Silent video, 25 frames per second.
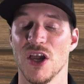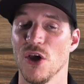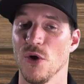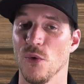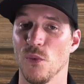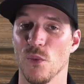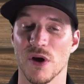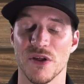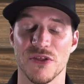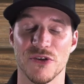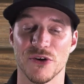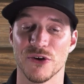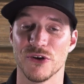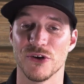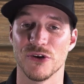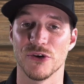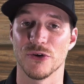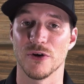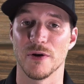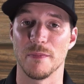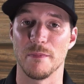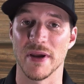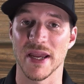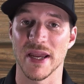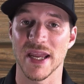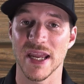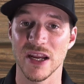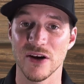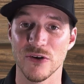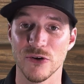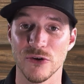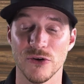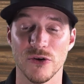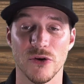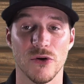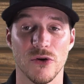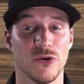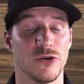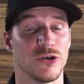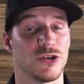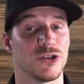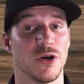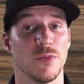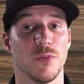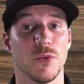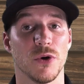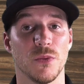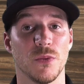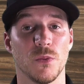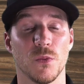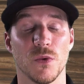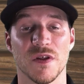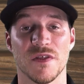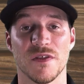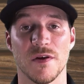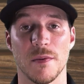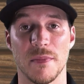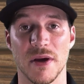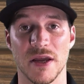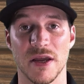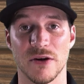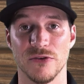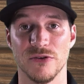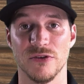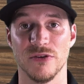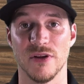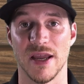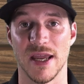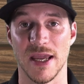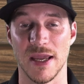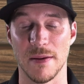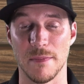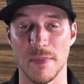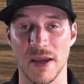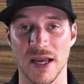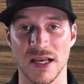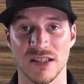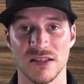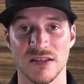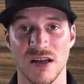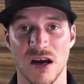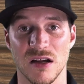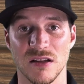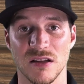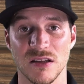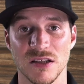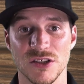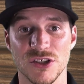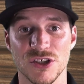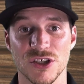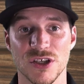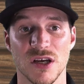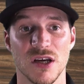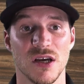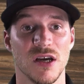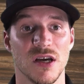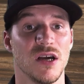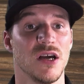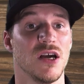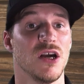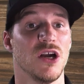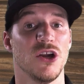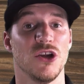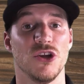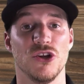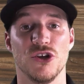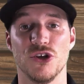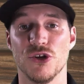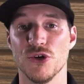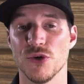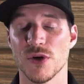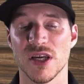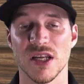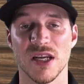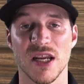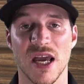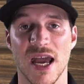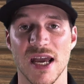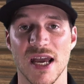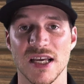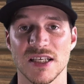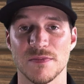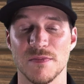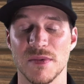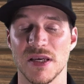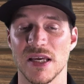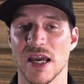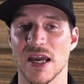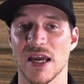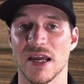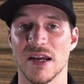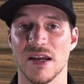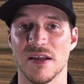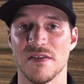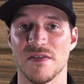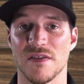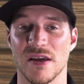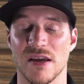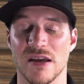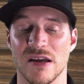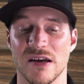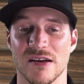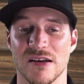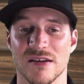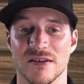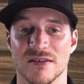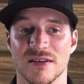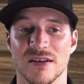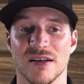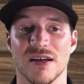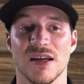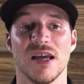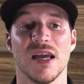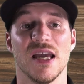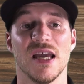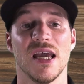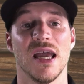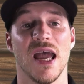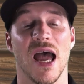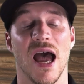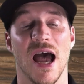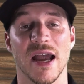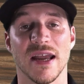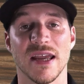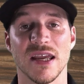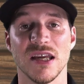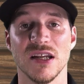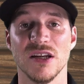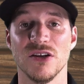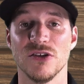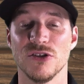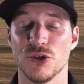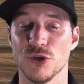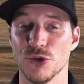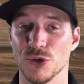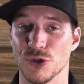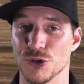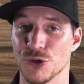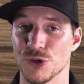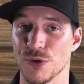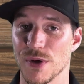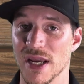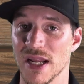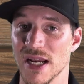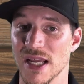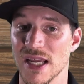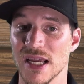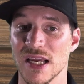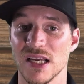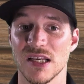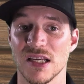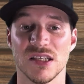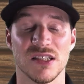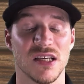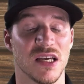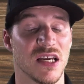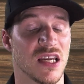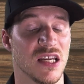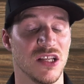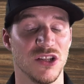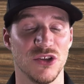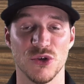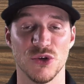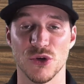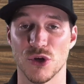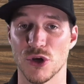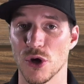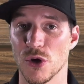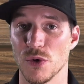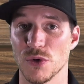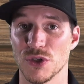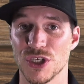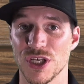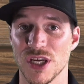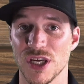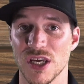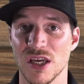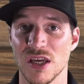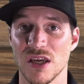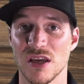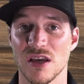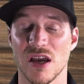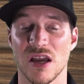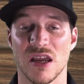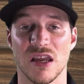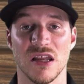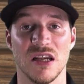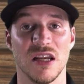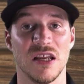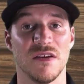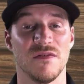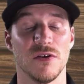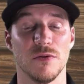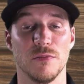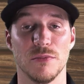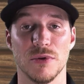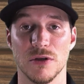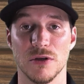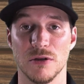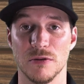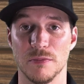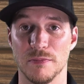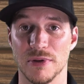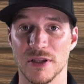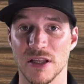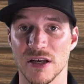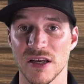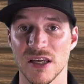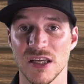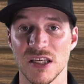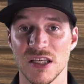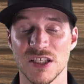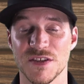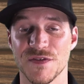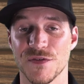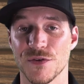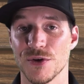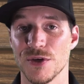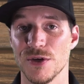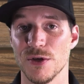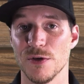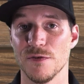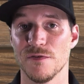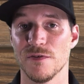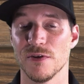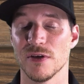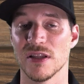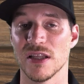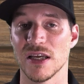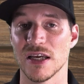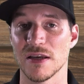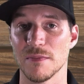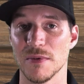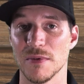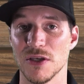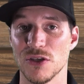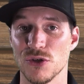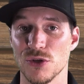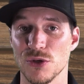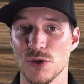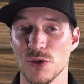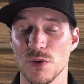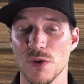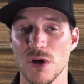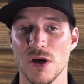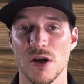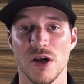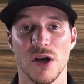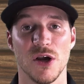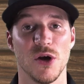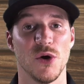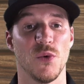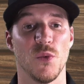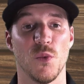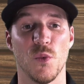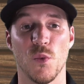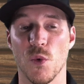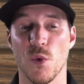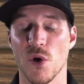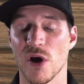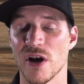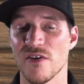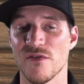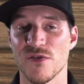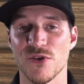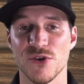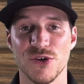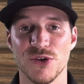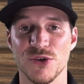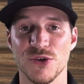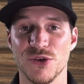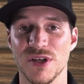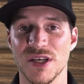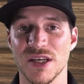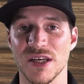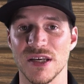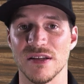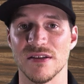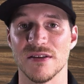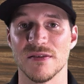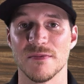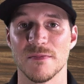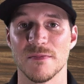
Whether you're a beginner or someone with a better Apex knowledge, you can ask me anything. I can do trainings, I can do coaching, I can even build plugins for you if you'd like me to, whatever you need.